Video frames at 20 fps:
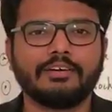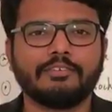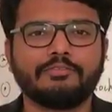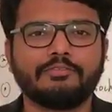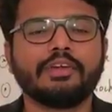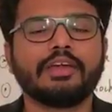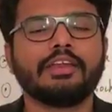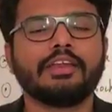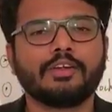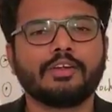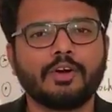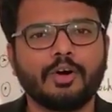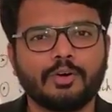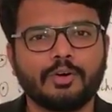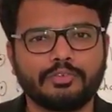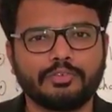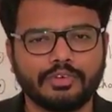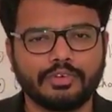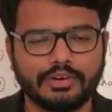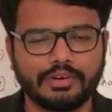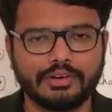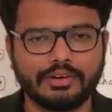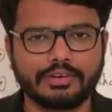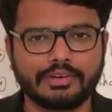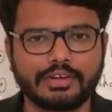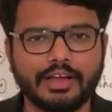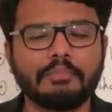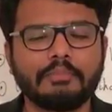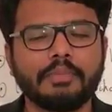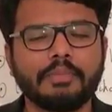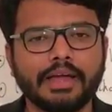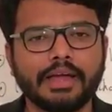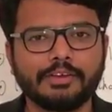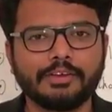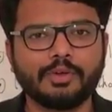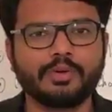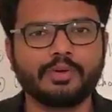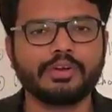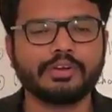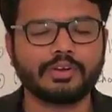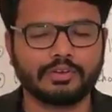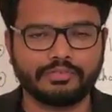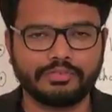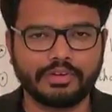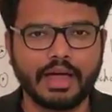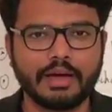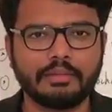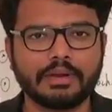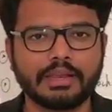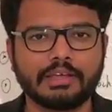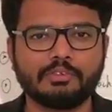feeling of a combined unit of family,